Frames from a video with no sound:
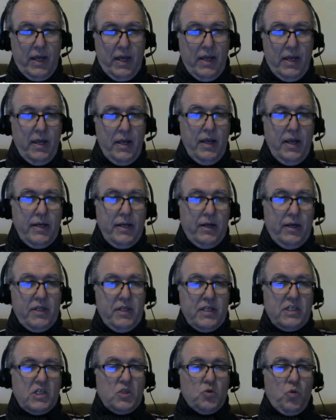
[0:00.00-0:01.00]
Okay,
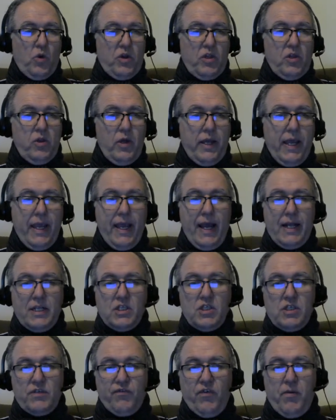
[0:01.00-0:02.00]
now this is worth looking
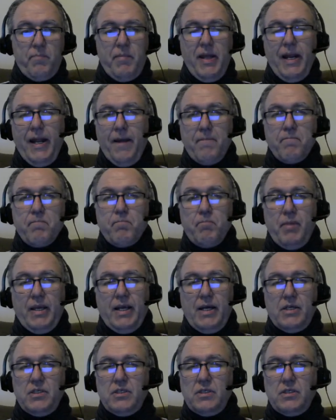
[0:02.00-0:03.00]
at just for a minute,
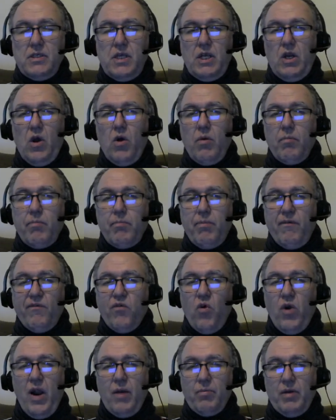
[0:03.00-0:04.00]
because
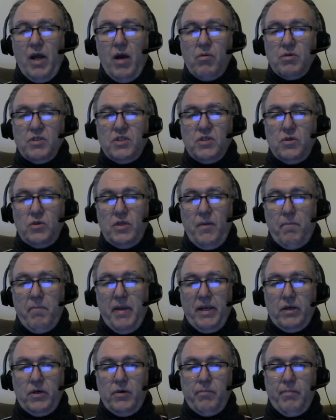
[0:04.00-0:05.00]
before I would always do
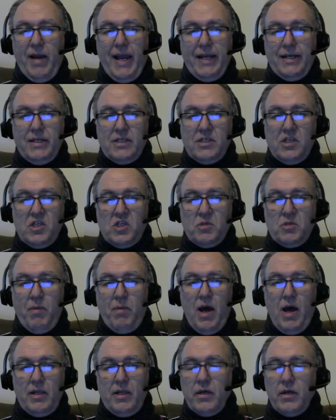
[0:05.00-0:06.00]
the bigger minus the
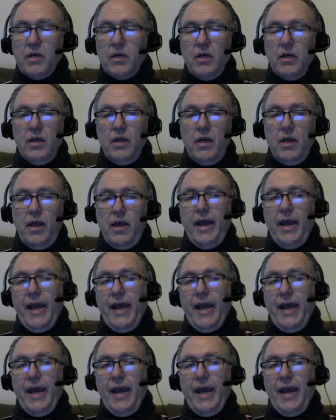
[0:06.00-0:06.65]
smaller,